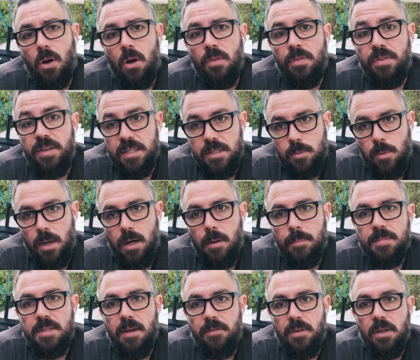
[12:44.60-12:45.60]
on this one,
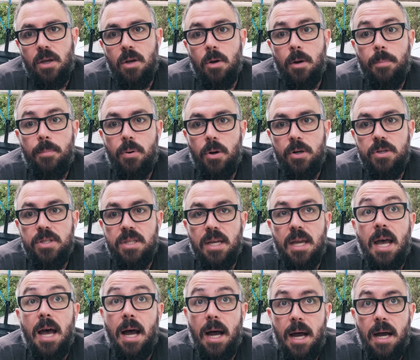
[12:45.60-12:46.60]
I'm definitely going to approach the
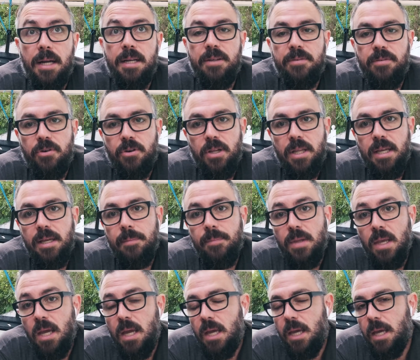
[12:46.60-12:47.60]
car differently.
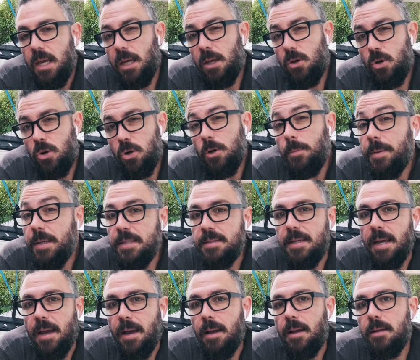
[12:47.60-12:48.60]
It could be
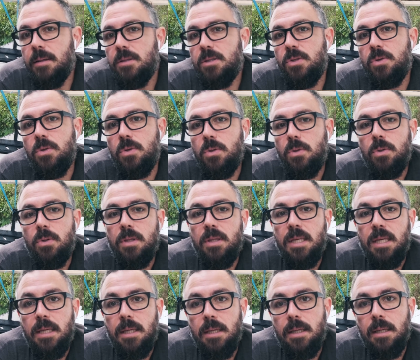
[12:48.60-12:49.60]
down to
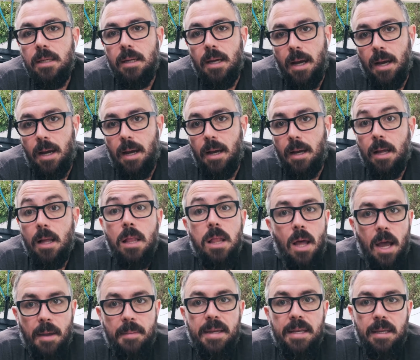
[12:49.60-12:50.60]
the
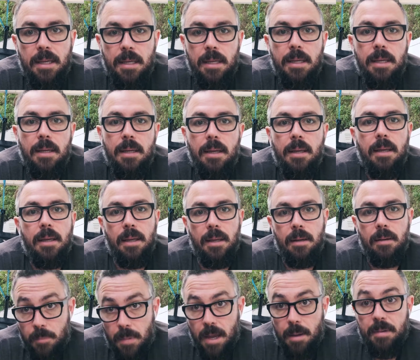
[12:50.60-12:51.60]
climate here
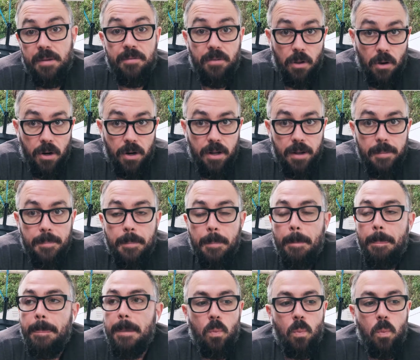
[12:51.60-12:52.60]
in Miami, Florida.
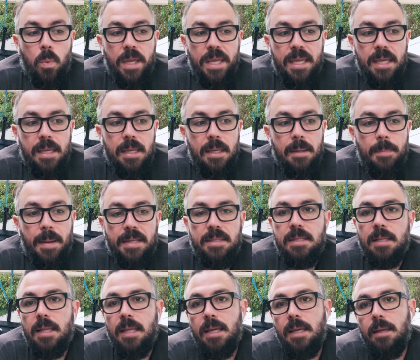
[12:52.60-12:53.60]
We
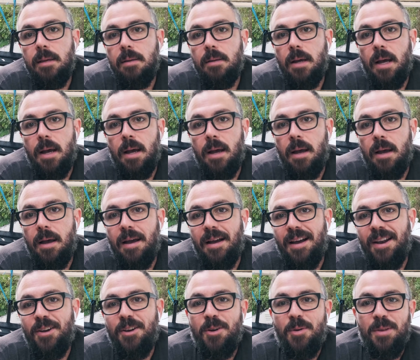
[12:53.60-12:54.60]
basically,
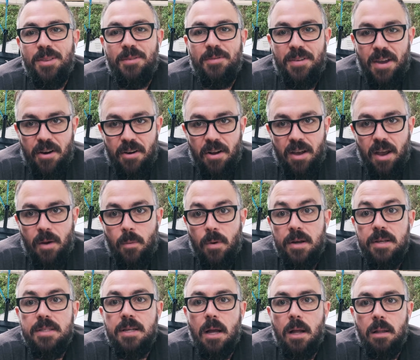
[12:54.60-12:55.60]
I don't know what the Fahrenheit
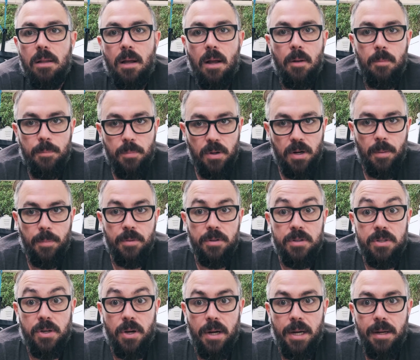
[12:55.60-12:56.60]
was. I'll put it up on the
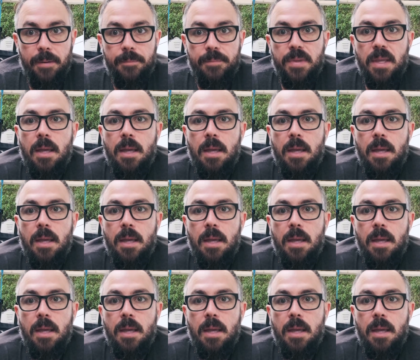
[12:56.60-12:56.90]
screen.